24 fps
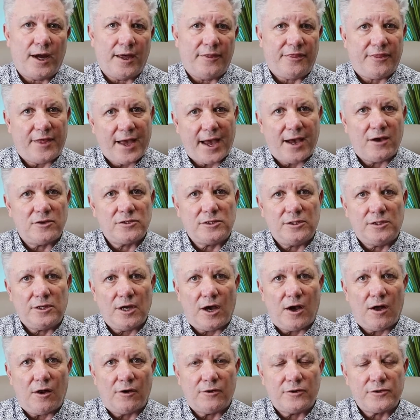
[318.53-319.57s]

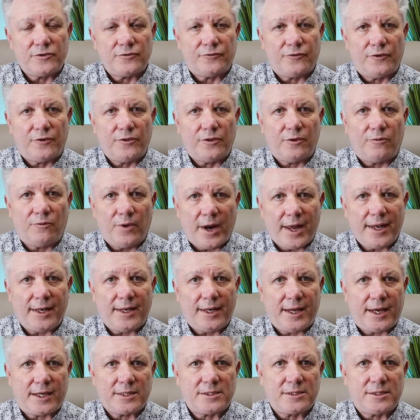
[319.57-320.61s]
$1,000 for the
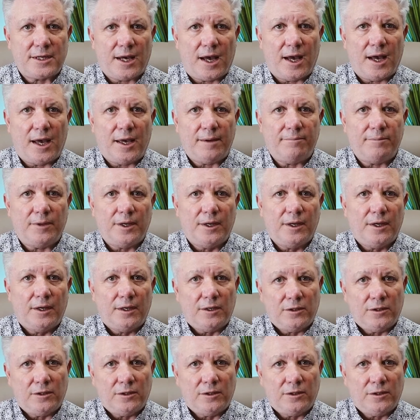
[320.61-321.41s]
rent next time,